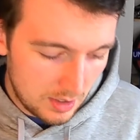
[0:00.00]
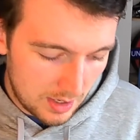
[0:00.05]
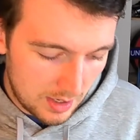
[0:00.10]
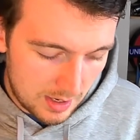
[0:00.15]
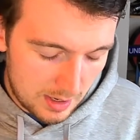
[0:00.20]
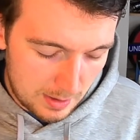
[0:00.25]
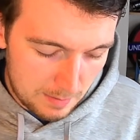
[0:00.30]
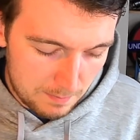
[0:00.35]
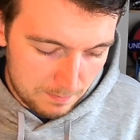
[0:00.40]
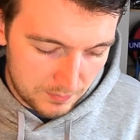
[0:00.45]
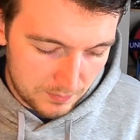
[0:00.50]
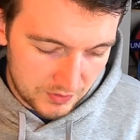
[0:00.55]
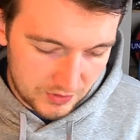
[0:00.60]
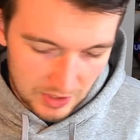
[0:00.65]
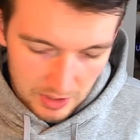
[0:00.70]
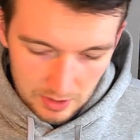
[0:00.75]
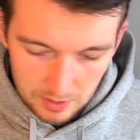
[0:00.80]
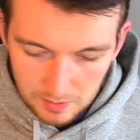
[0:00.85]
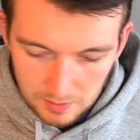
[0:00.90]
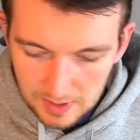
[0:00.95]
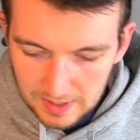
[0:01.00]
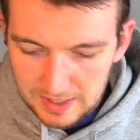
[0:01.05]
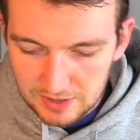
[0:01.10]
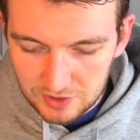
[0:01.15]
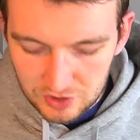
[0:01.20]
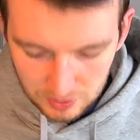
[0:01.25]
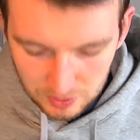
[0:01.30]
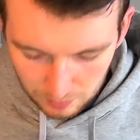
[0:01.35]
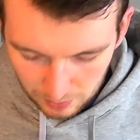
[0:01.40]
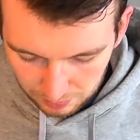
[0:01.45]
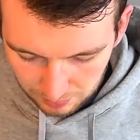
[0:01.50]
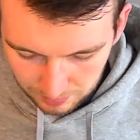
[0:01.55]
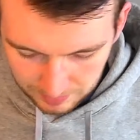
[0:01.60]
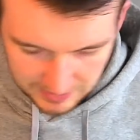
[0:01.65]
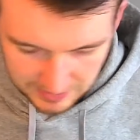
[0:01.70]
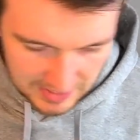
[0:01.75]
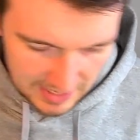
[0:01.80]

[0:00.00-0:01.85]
So, and as you can probably